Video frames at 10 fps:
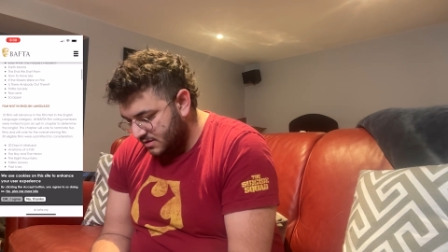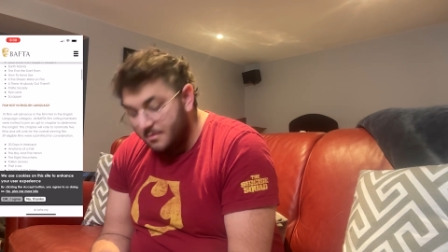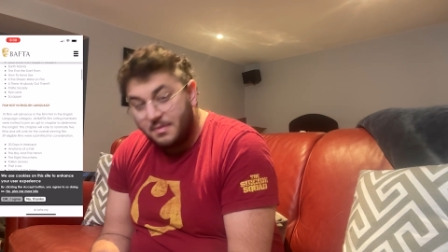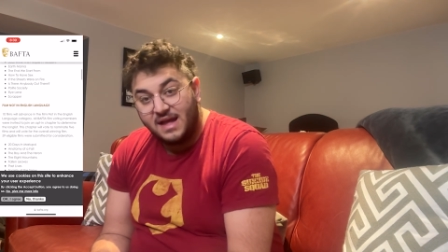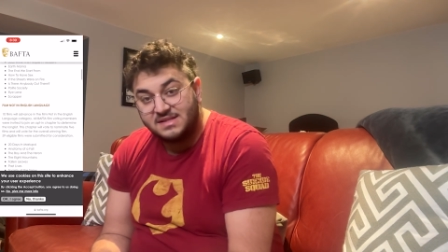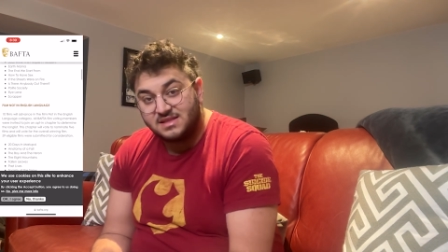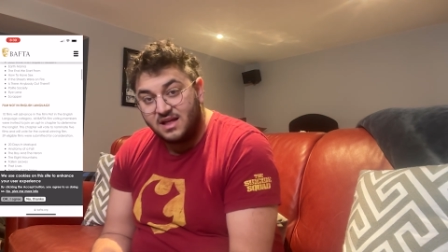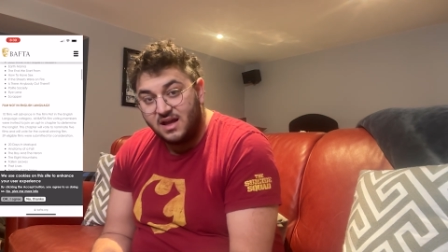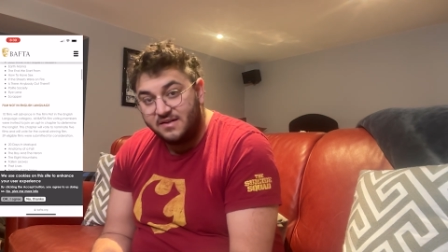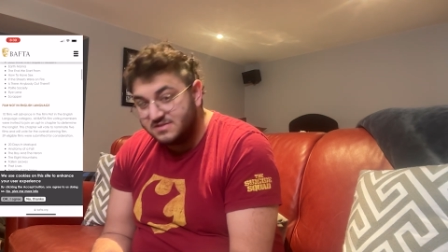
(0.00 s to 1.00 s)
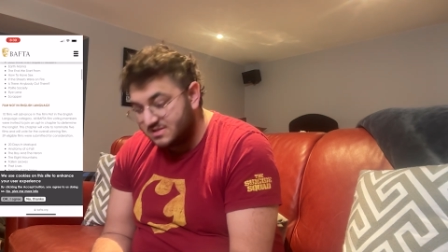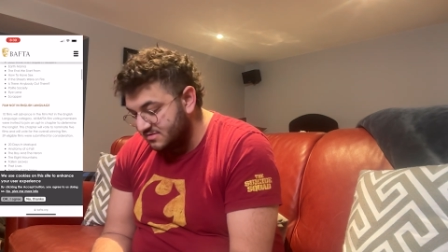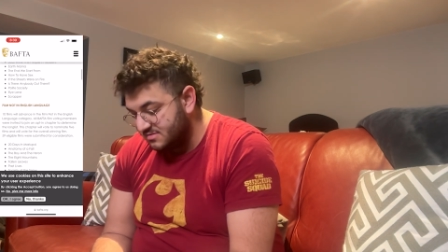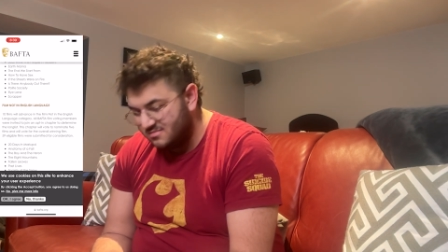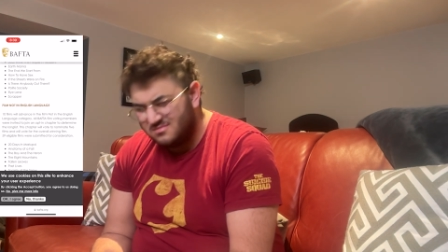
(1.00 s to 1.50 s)
Past Lives,
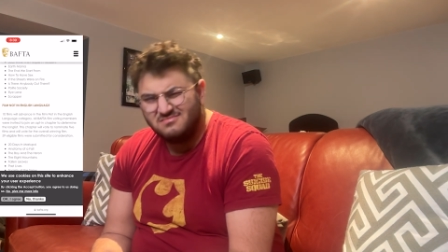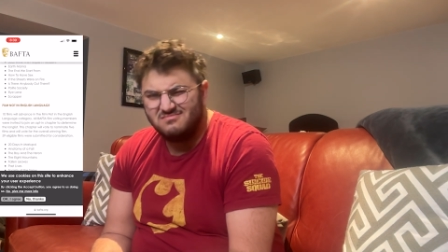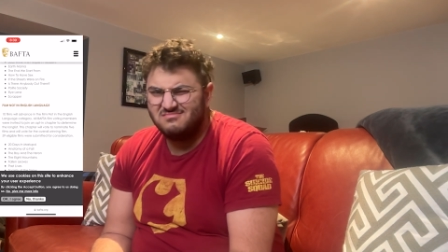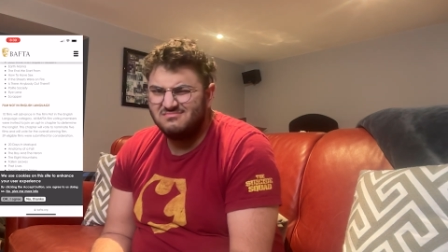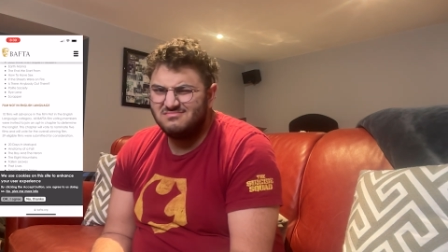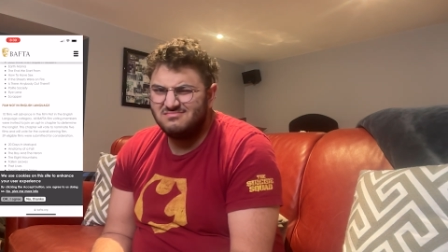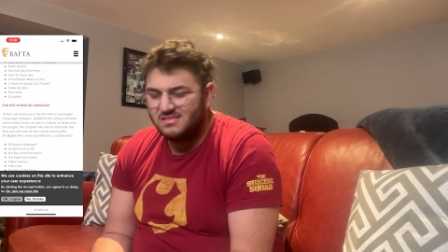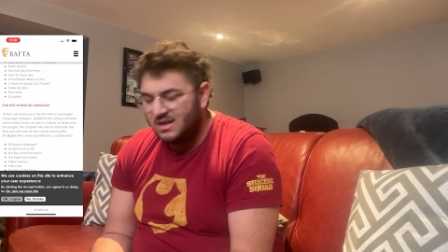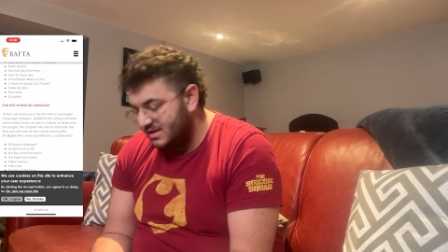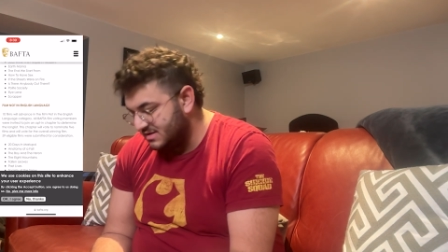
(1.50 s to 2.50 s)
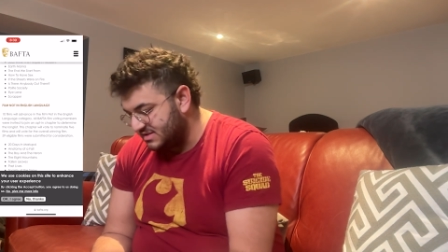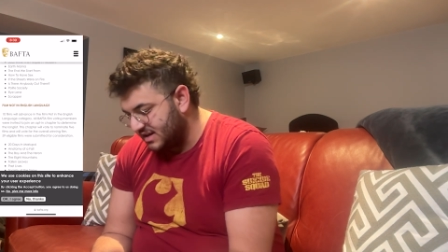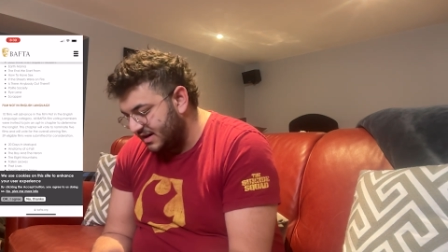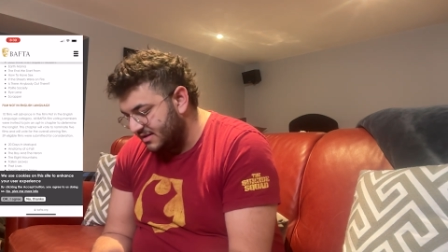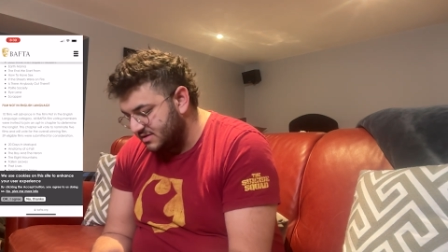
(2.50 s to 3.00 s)

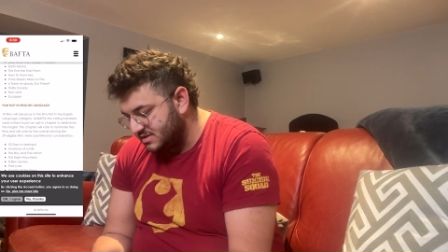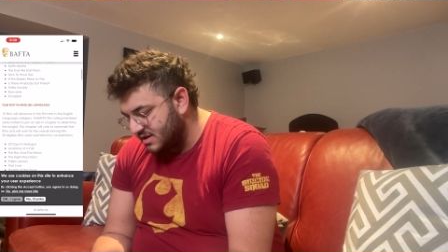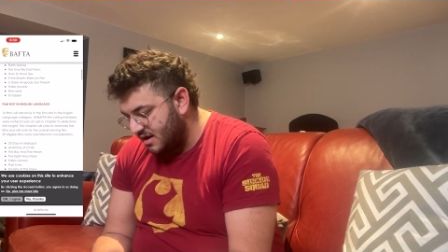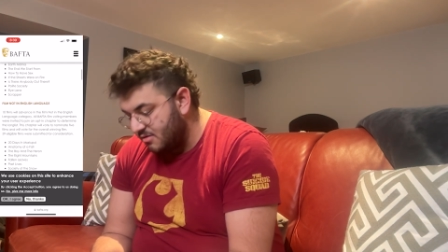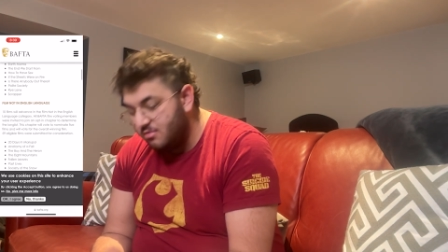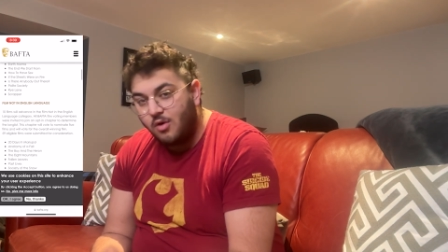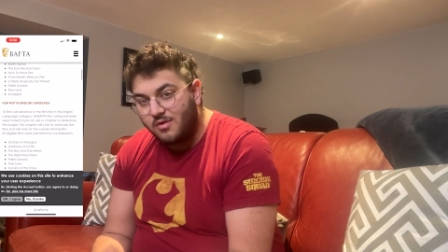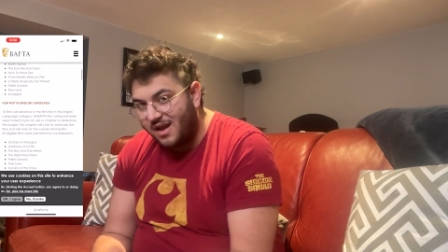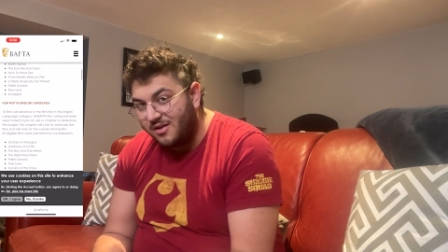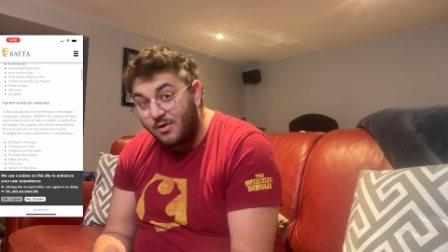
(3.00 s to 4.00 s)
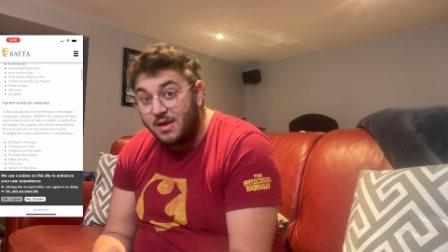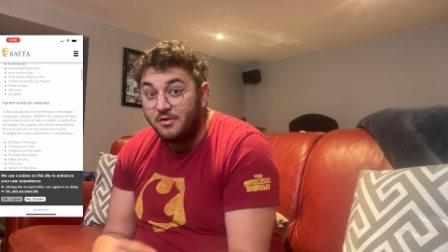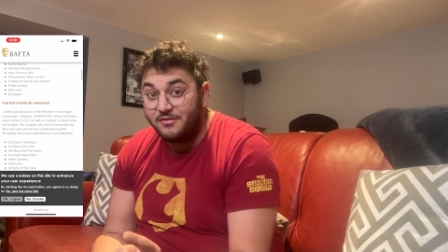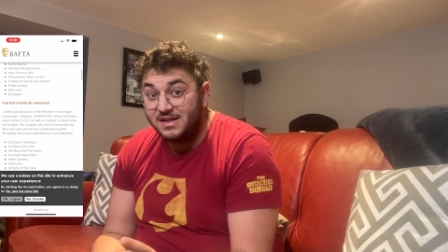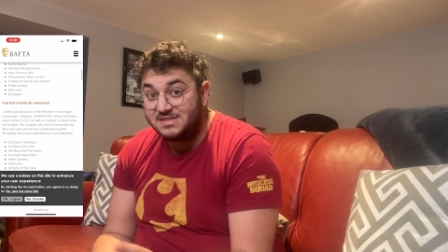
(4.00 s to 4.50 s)
Society of the Snow. Okay, great
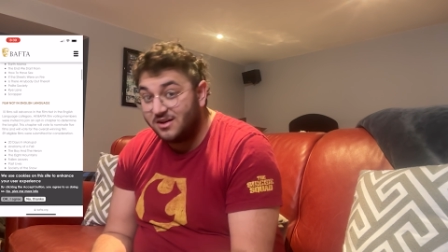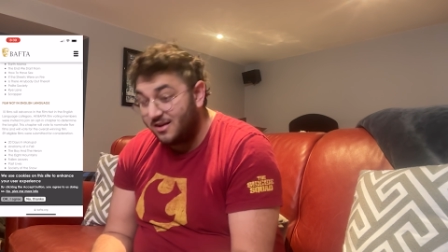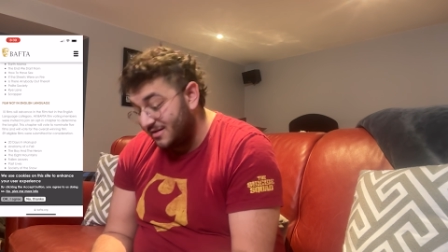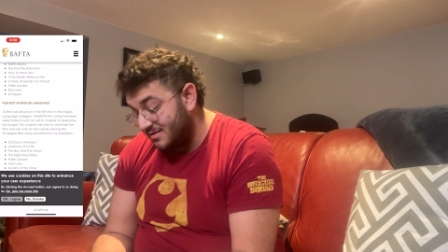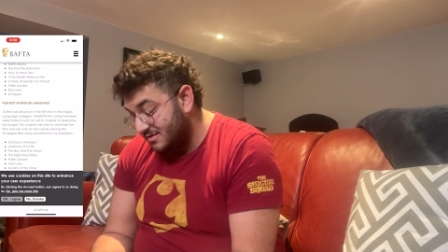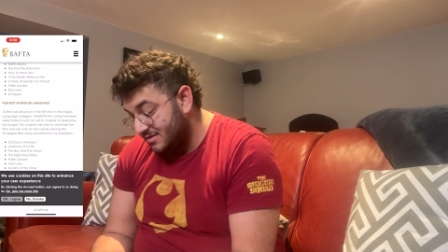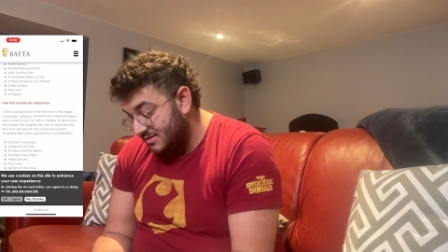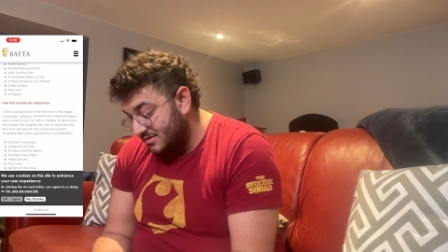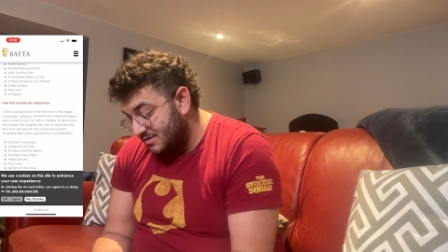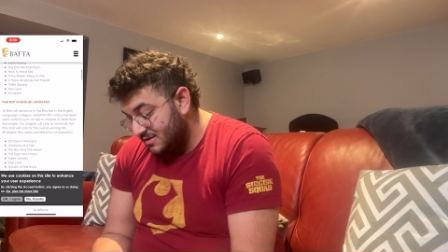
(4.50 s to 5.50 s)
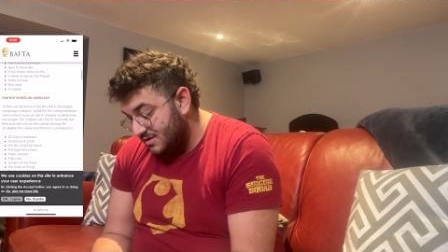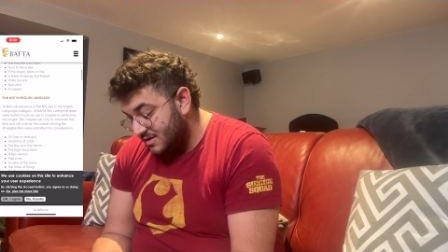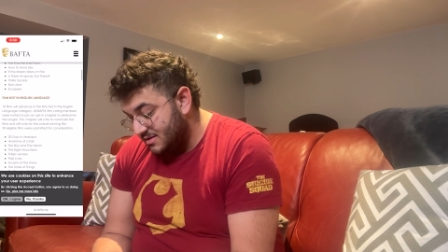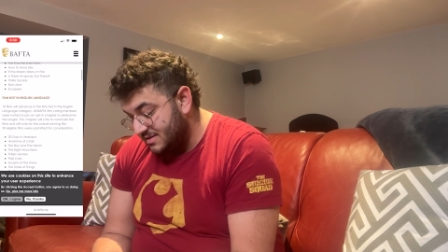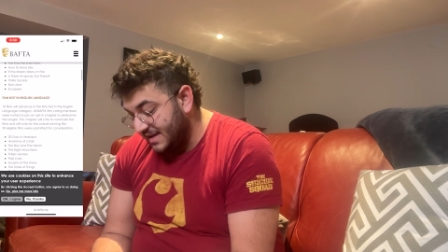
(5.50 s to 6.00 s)
movie. I saw it.
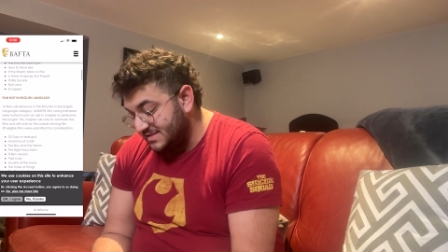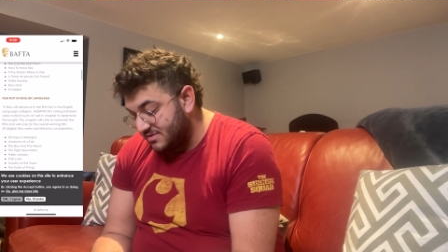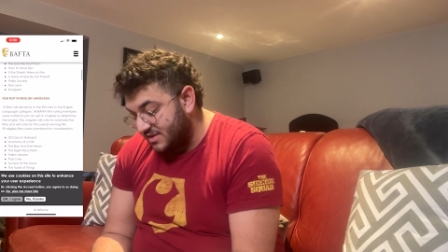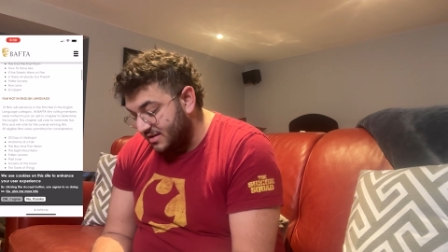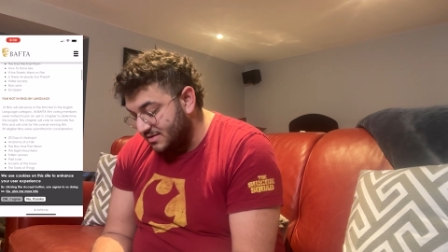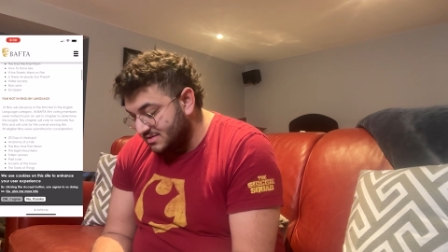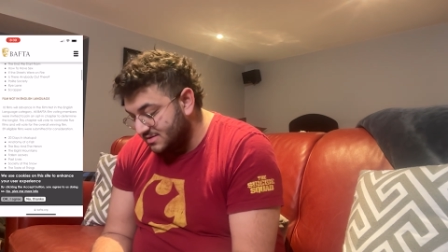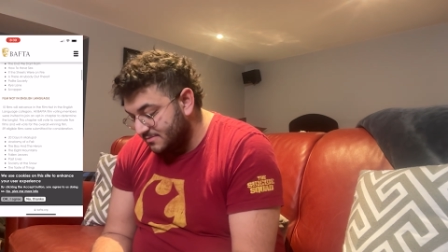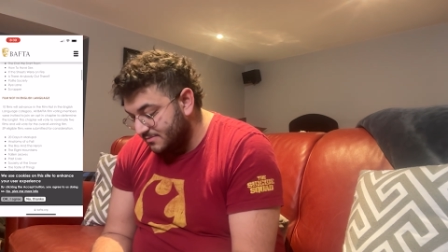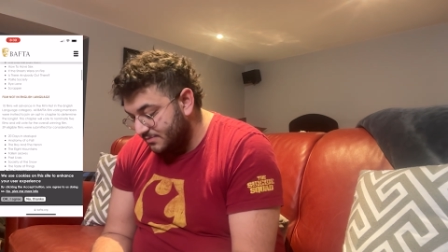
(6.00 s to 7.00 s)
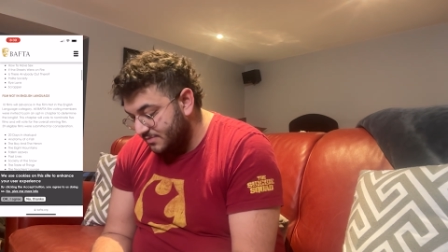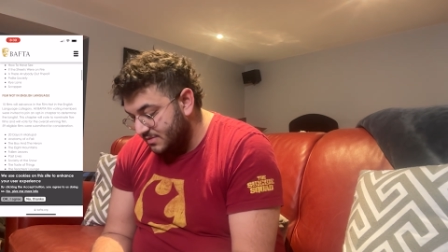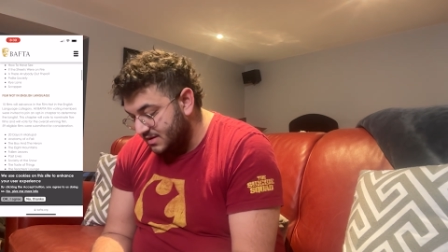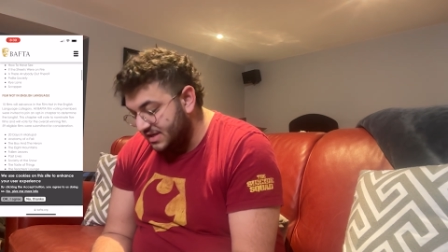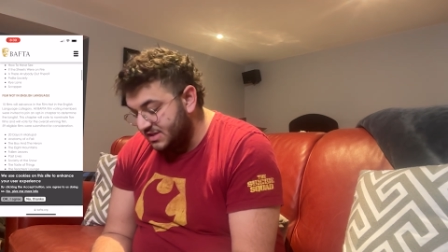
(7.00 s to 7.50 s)
The Taste of Things,
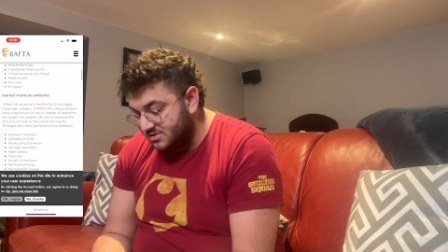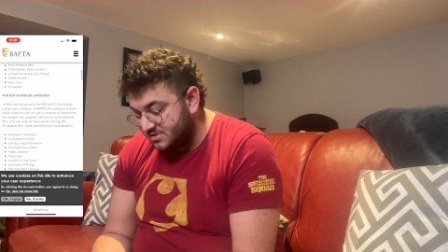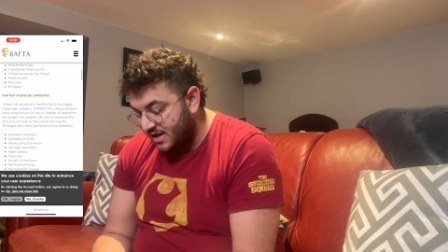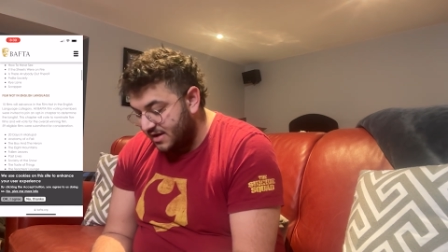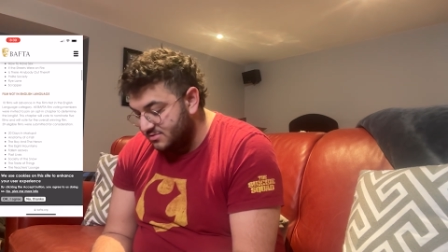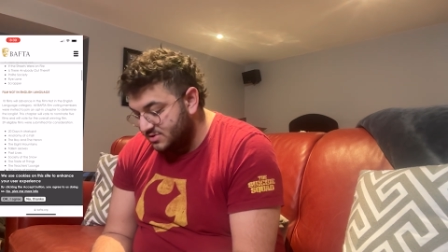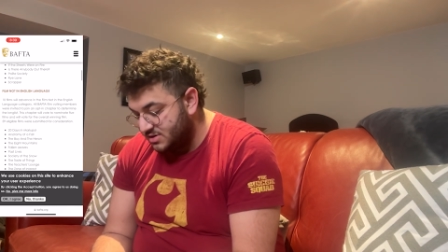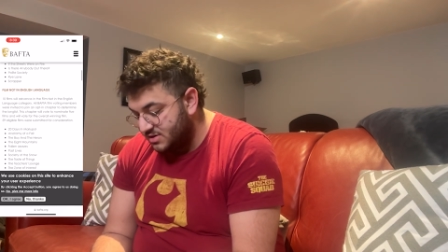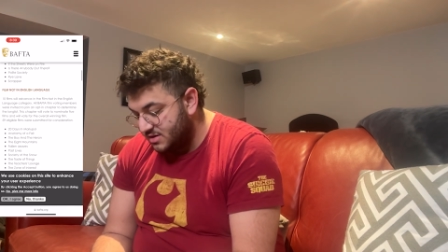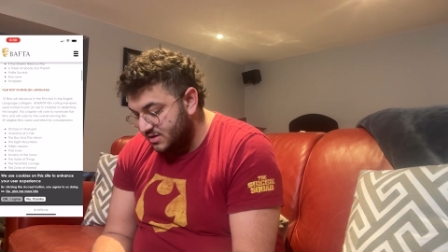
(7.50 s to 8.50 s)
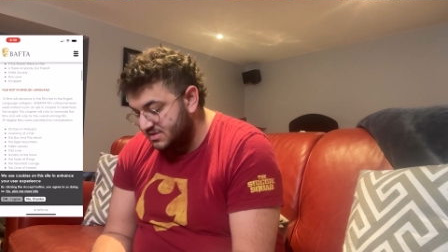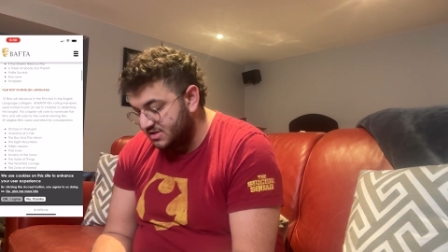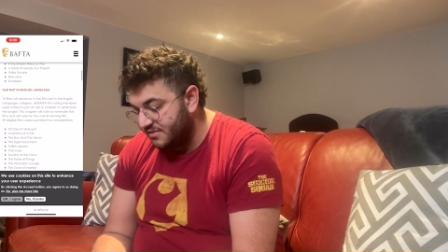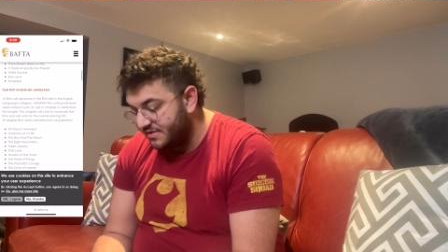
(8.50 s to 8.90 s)
The Teacher's Lounge, and The Zone of